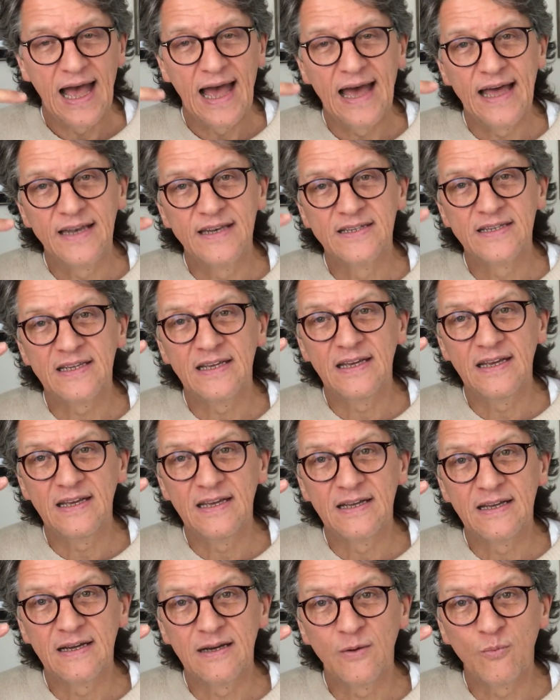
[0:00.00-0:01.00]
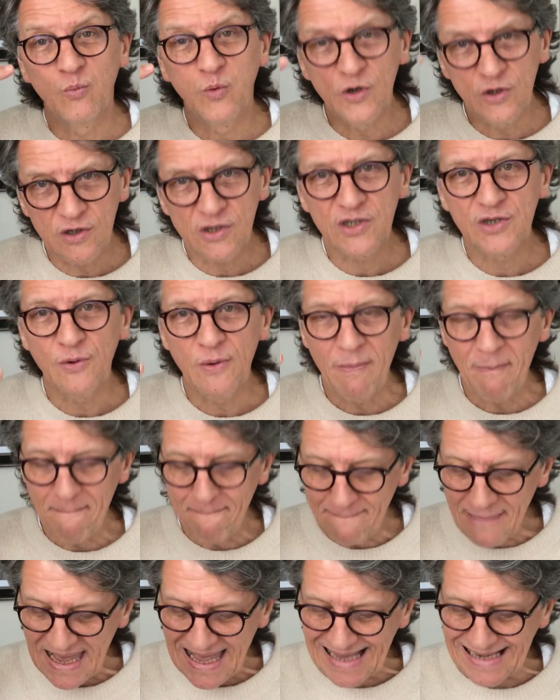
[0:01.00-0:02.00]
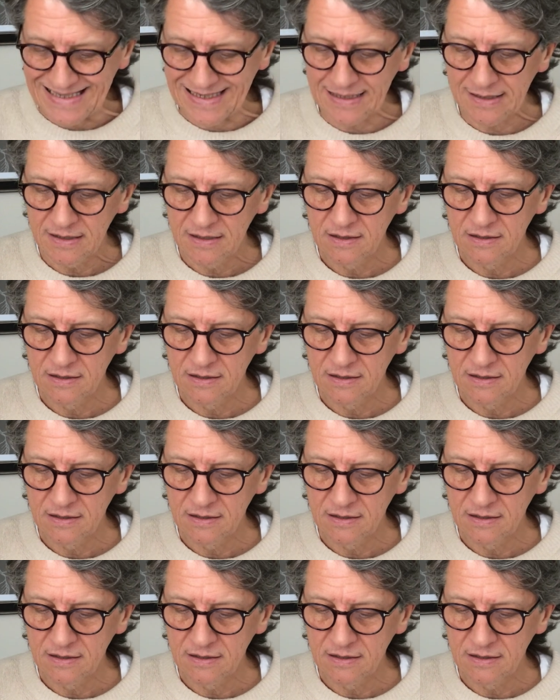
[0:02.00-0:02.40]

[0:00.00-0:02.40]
And work to embed